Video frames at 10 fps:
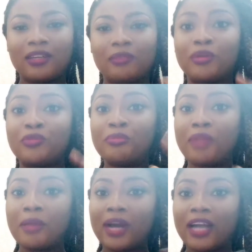But
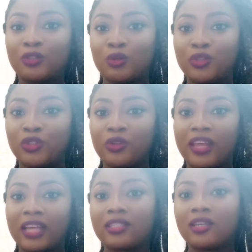remember I told you
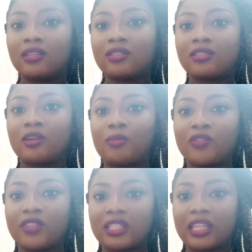that some
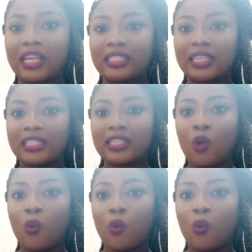of these letters,